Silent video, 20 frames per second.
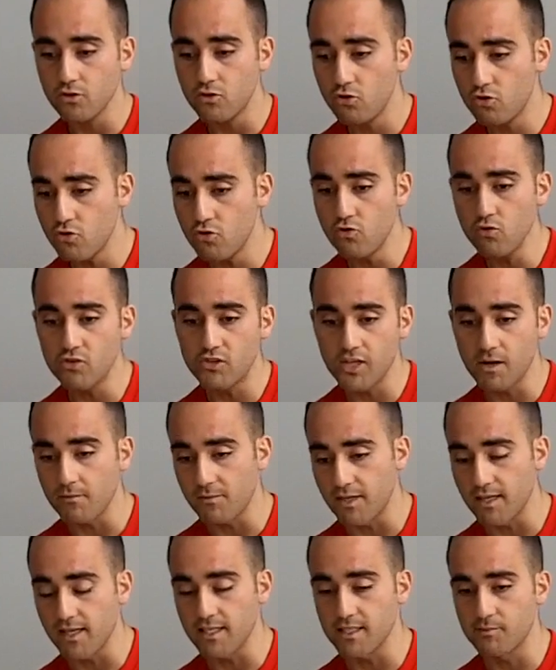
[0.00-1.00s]
to do
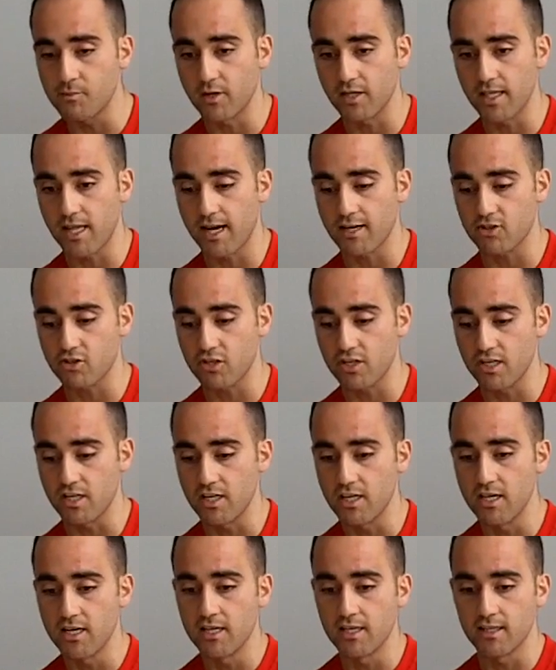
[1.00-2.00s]
some things, but it
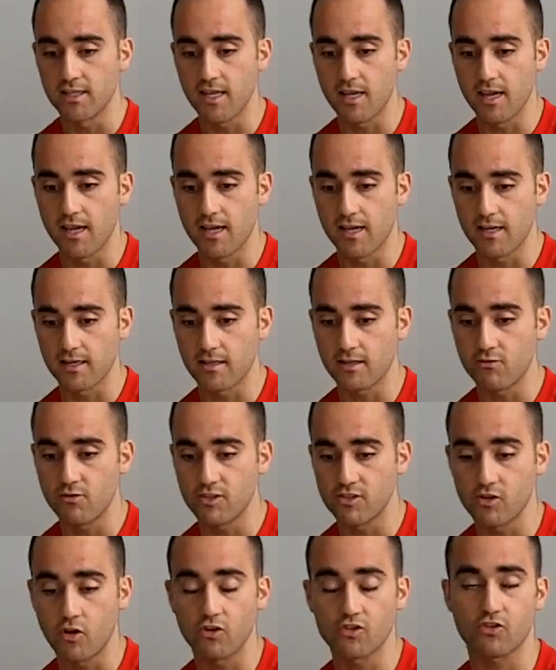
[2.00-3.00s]
actually the
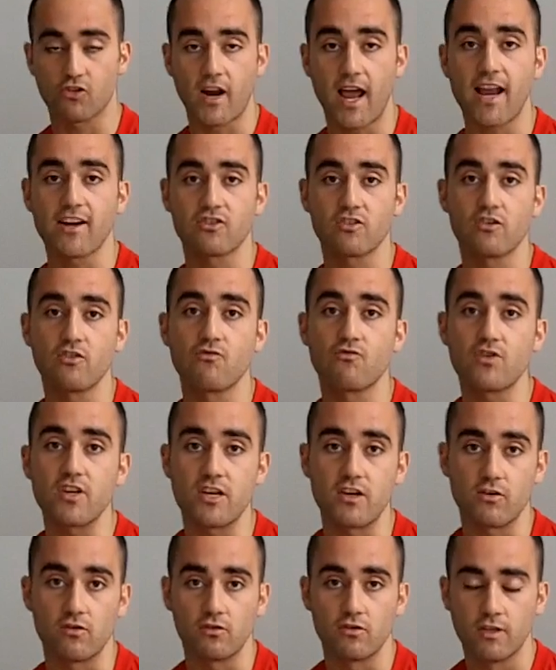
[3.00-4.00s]
results are actually
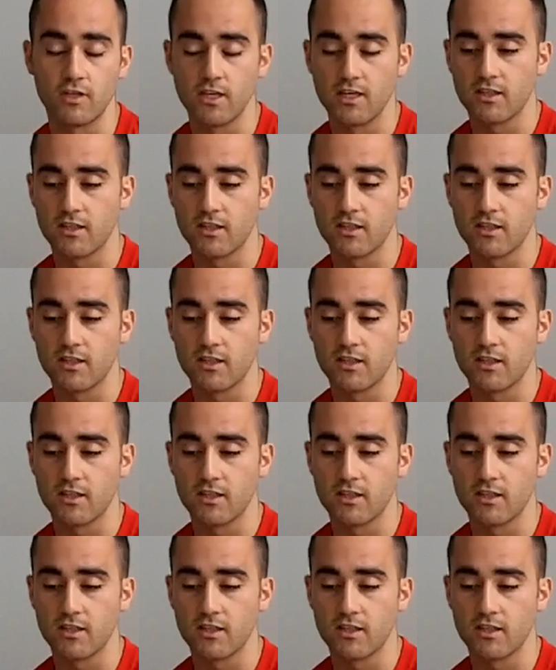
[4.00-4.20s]
real.